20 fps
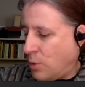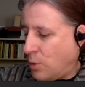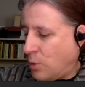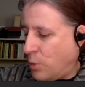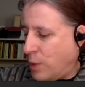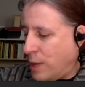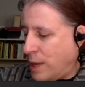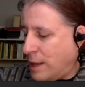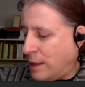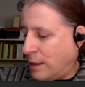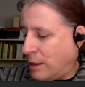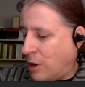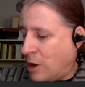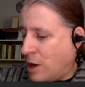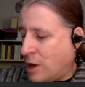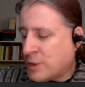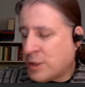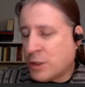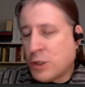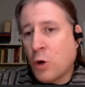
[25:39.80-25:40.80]
we
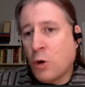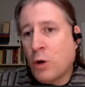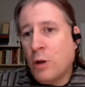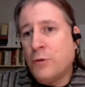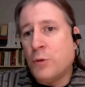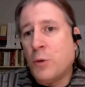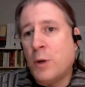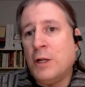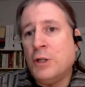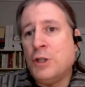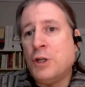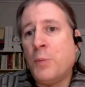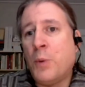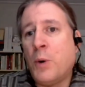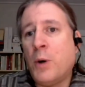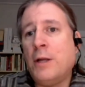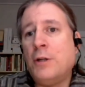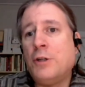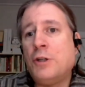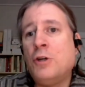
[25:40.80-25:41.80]
lost a total of
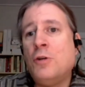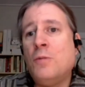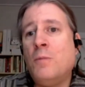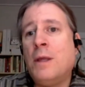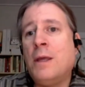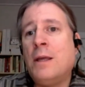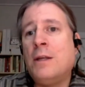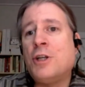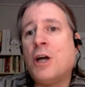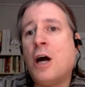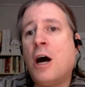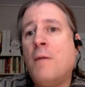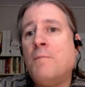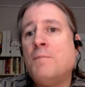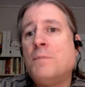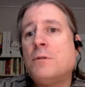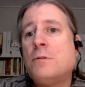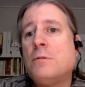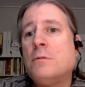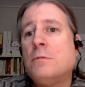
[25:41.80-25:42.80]
22.2 million
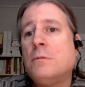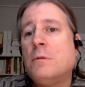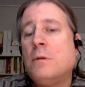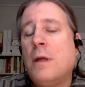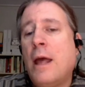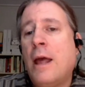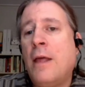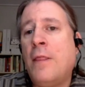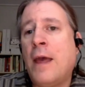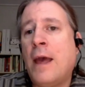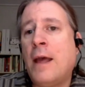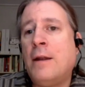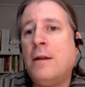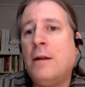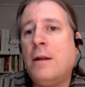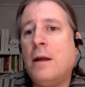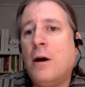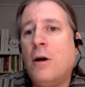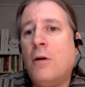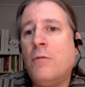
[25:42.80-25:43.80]
jobs. And then
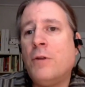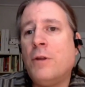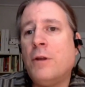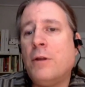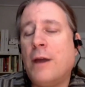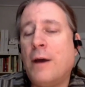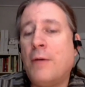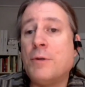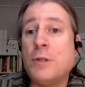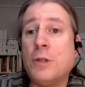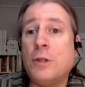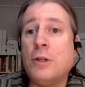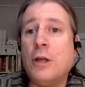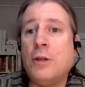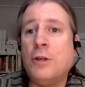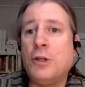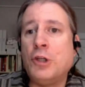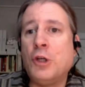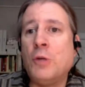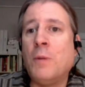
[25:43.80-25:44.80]
that was in
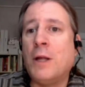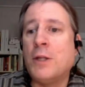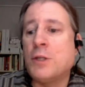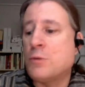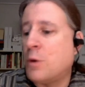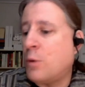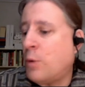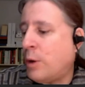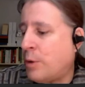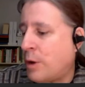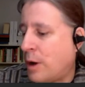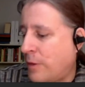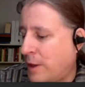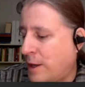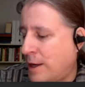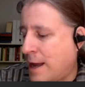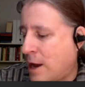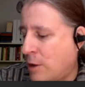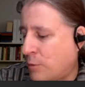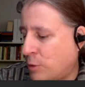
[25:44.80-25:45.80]
the 2 months where we were on the
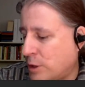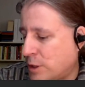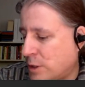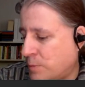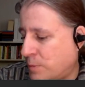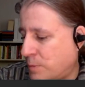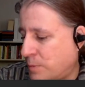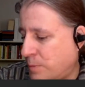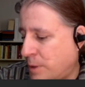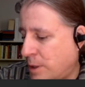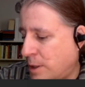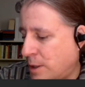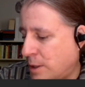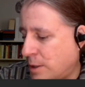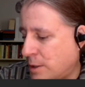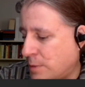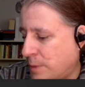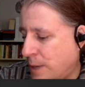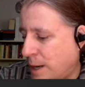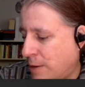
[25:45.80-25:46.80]
downwards
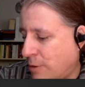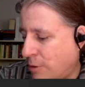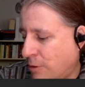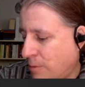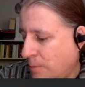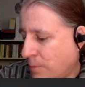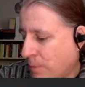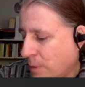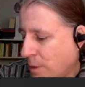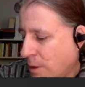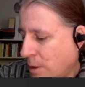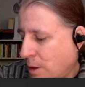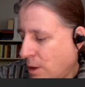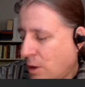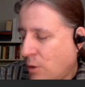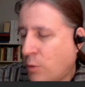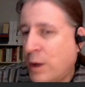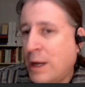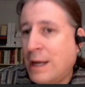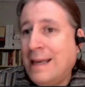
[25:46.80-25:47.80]
spiral.
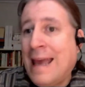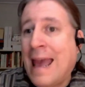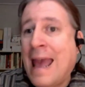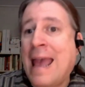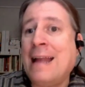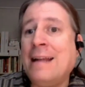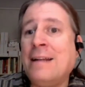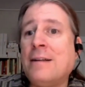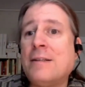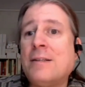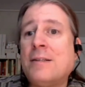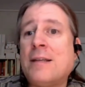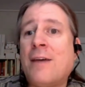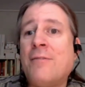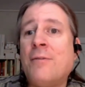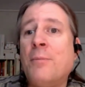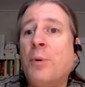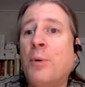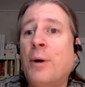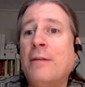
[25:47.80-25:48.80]
We gained
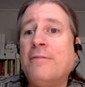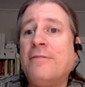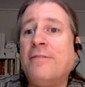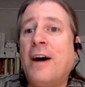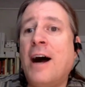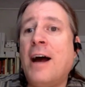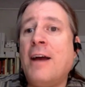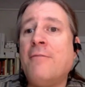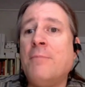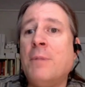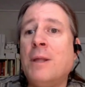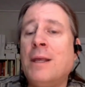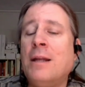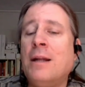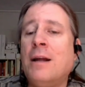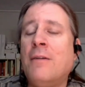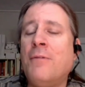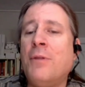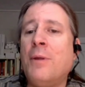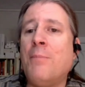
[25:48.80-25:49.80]
7.5 million
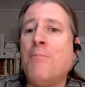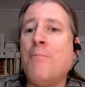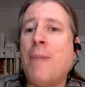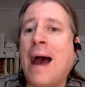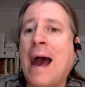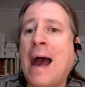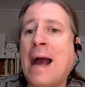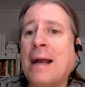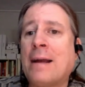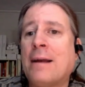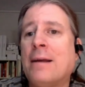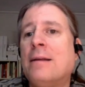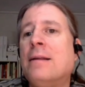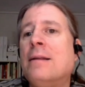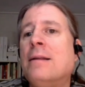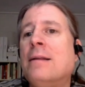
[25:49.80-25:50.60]
of them back,